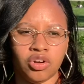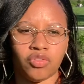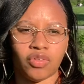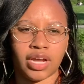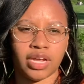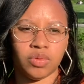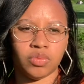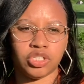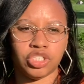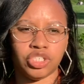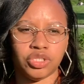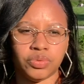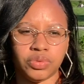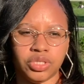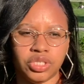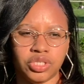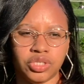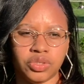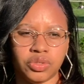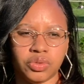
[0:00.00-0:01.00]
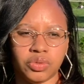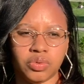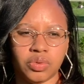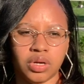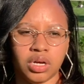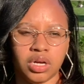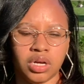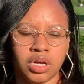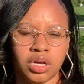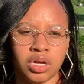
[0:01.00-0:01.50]
write what you would
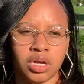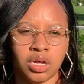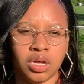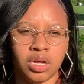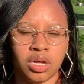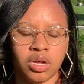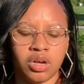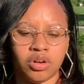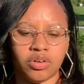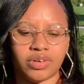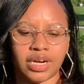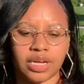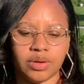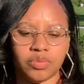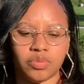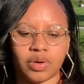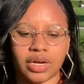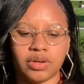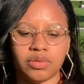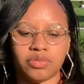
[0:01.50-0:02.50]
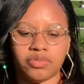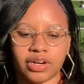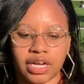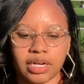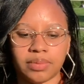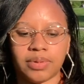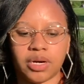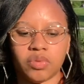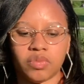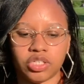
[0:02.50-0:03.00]
do.
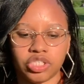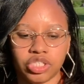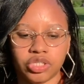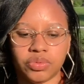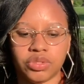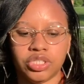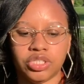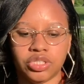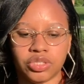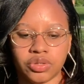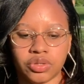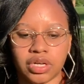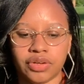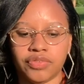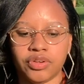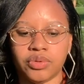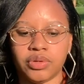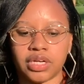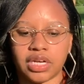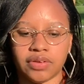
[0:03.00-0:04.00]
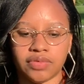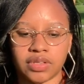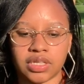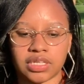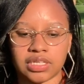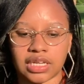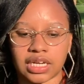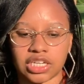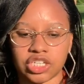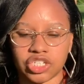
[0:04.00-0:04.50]
Write about what you would do if you were given
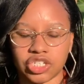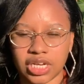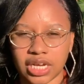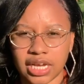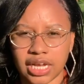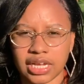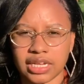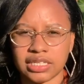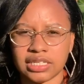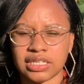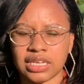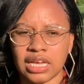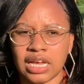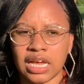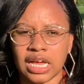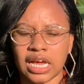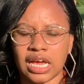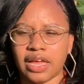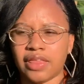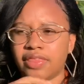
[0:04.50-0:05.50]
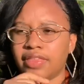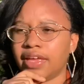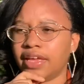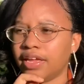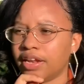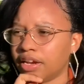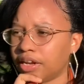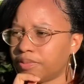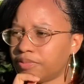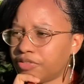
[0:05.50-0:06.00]
the second chance. And
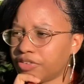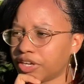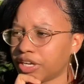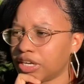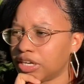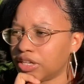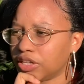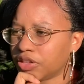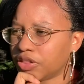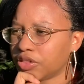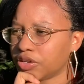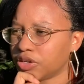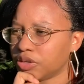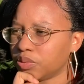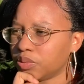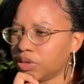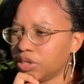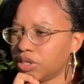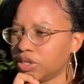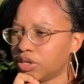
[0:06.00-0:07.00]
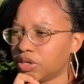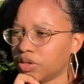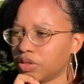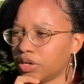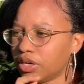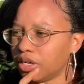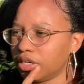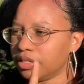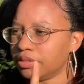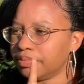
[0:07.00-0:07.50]
then I'm forgetting the third one.
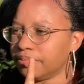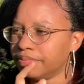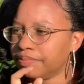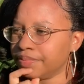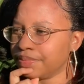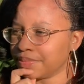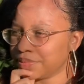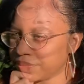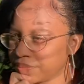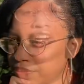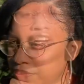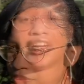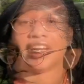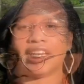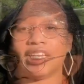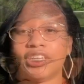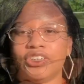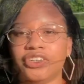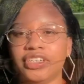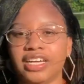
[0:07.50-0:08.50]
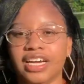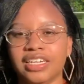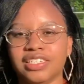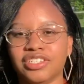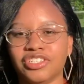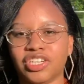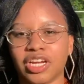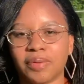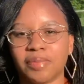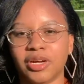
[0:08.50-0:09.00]
Hold on. Sorry, I literally had
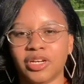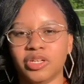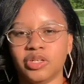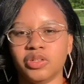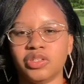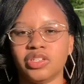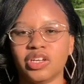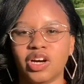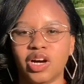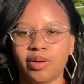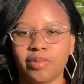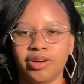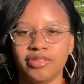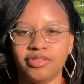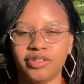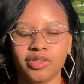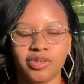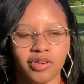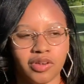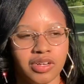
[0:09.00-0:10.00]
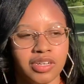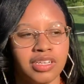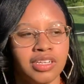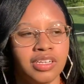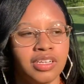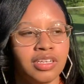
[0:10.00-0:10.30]
to check my notes on my phone